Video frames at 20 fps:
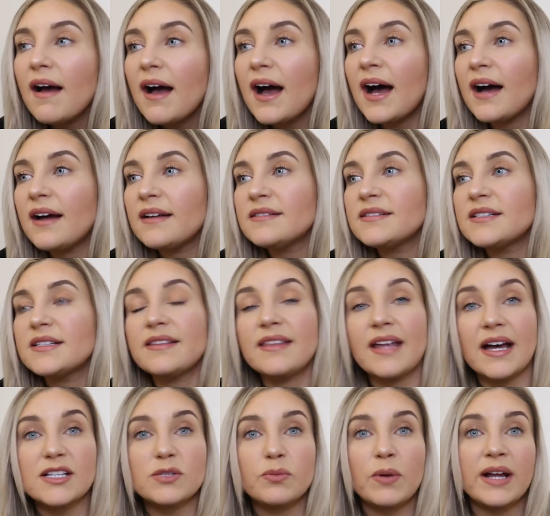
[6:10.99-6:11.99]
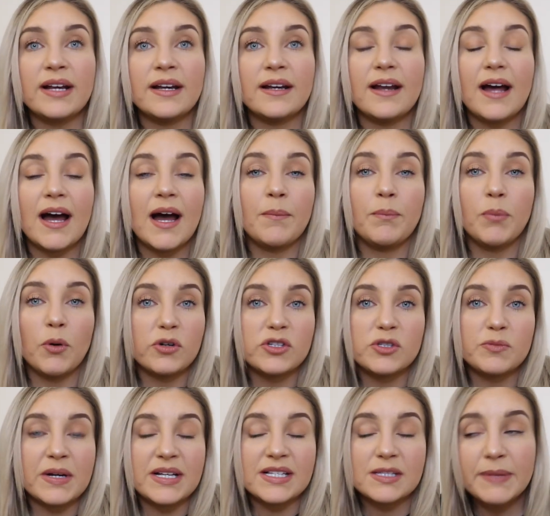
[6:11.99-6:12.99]
And that's when I
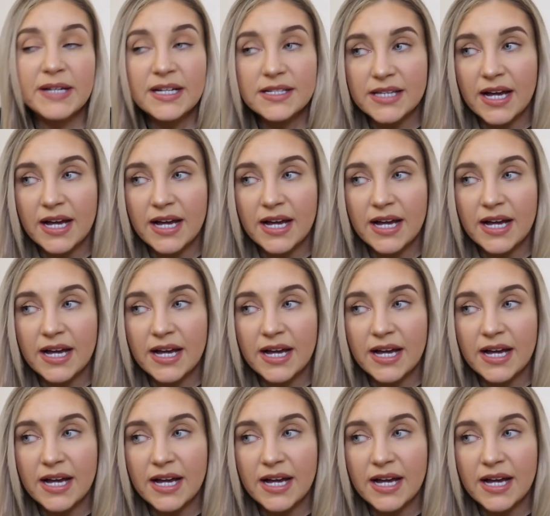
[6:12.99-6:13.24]
booked my smear